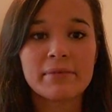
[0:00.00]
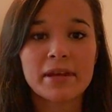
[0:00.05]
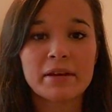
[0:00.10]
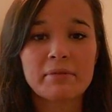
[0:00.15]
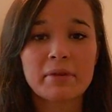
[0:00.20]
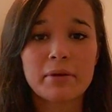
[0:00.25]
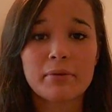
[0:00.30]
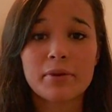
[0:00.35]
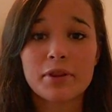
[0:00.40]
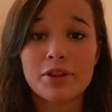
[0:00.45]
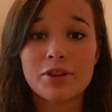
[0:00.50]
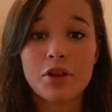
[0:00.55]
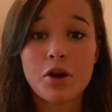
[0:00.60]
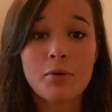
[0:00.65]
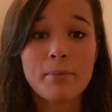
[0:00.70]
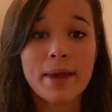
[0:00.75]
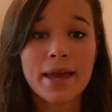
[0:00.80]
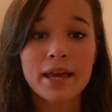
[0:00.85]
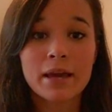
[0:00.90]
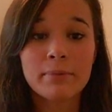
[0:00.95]
me in a minute with
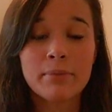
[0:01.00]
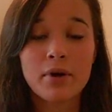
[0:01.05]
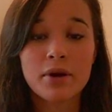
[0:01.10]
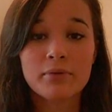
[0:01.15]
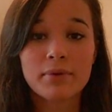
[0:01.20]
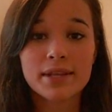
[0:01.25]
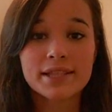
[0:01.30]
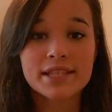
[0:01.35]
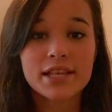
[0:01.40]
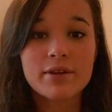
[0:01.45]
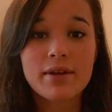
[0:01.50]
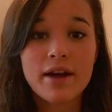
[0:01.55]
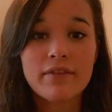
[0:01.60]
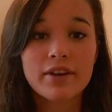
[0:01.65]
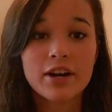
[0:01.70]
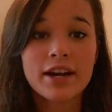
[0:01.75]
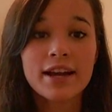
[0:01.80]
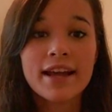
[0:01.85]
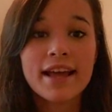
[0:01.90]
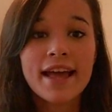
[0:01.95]
no makeup on
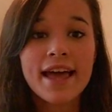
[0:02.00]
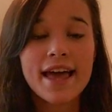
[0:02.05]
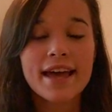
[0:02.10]
whatsoever,